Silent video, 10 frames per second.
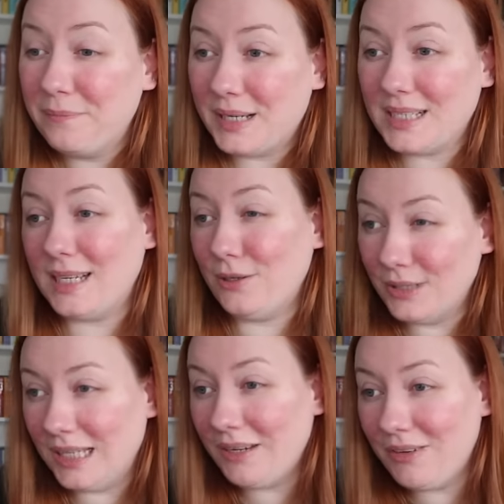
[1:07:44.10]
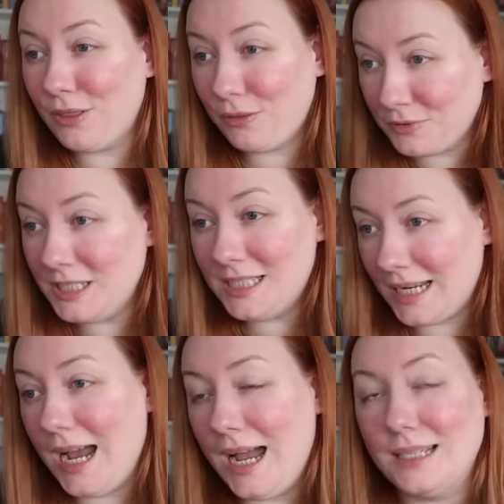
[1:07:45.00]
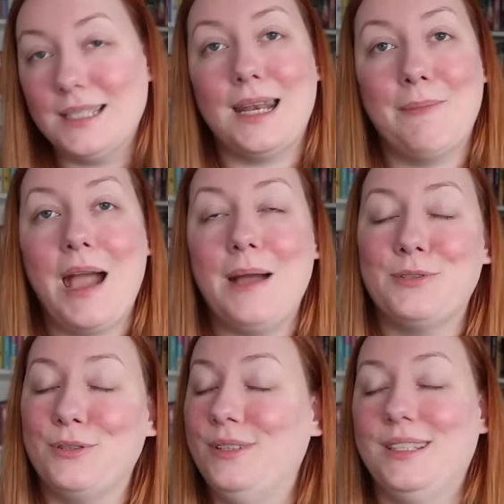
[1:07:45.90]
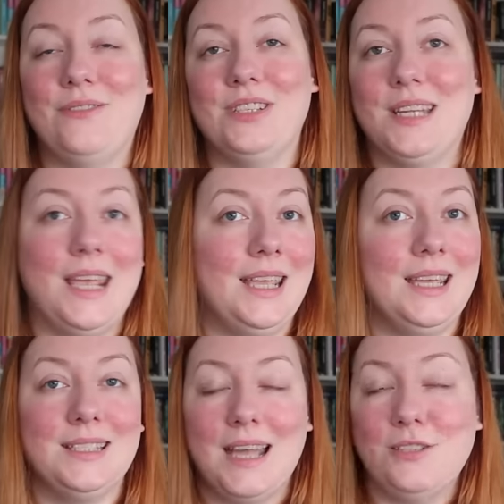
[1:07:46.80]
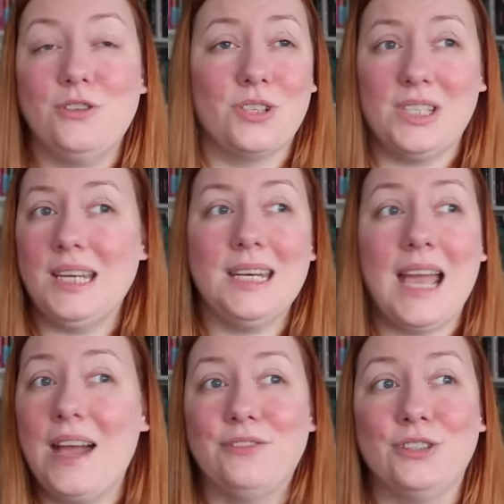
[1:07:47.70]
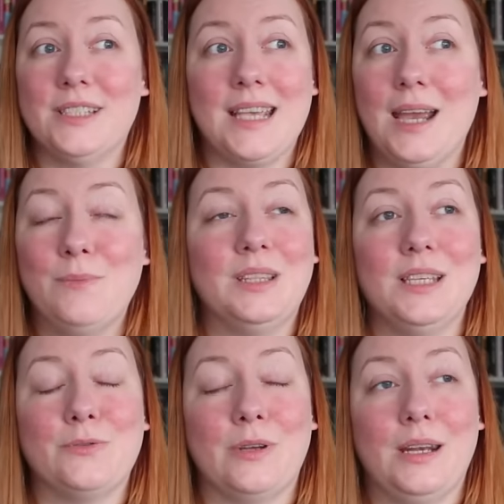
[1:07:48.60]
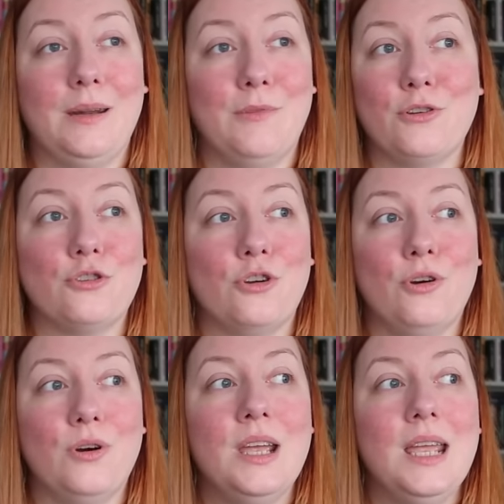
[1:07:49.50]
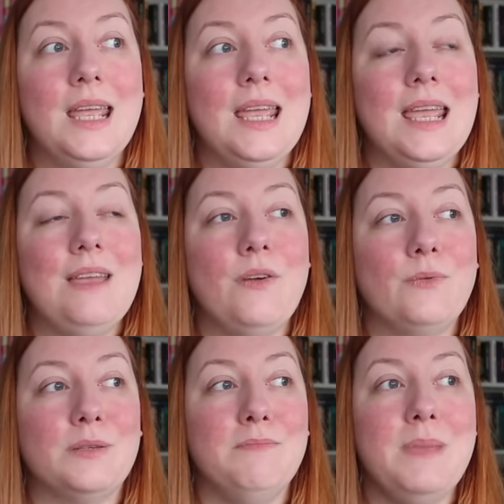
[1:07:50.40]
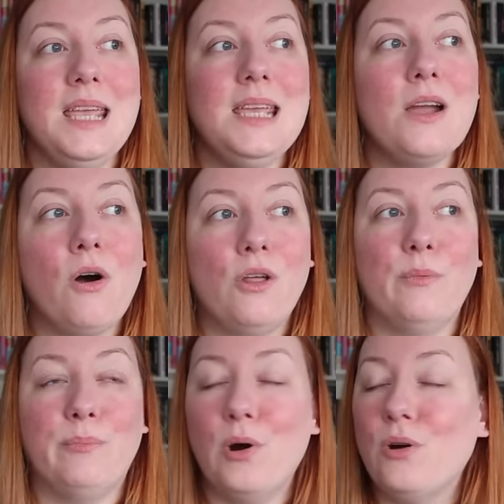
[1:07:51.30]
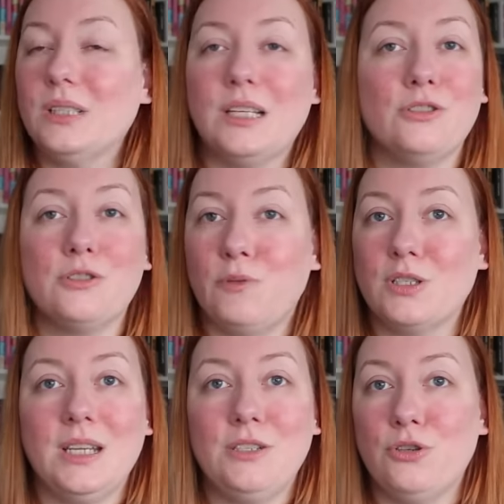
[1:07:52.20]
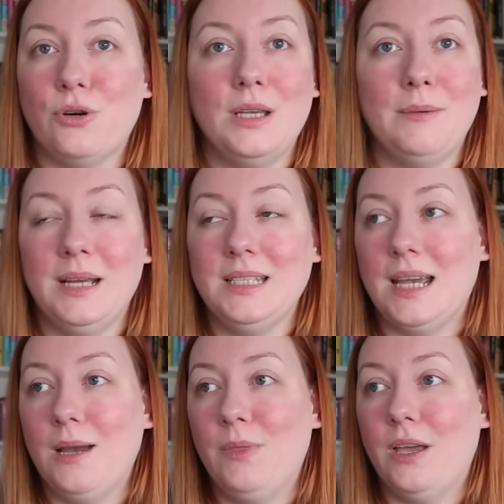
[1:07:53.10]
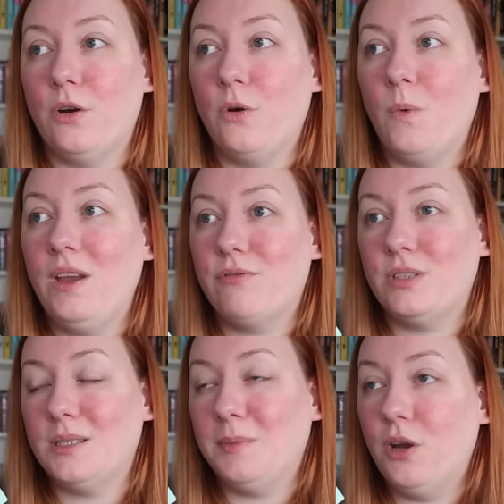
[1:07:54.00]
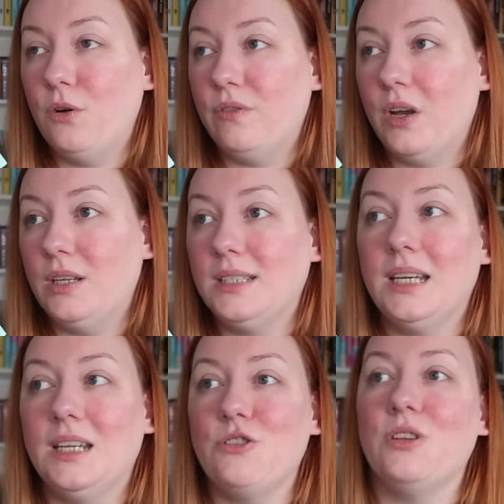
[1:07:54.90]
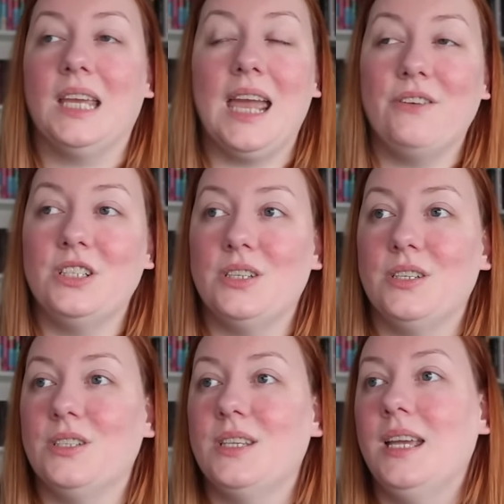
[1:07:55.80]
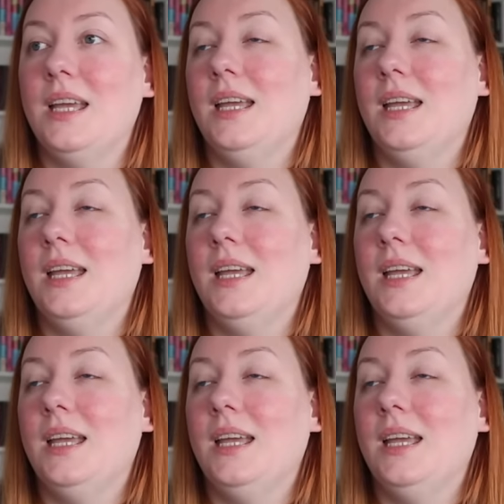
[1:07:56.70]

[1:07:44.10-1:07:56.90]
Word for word: because I only give it three stars and I'm absolutely devastated. I just didn't have a good time with this one and I'm not sure if it was me or the book. I just wasn't enjoying my time with it. I couldn't wait for it to be over. Didn't enjoy the characters.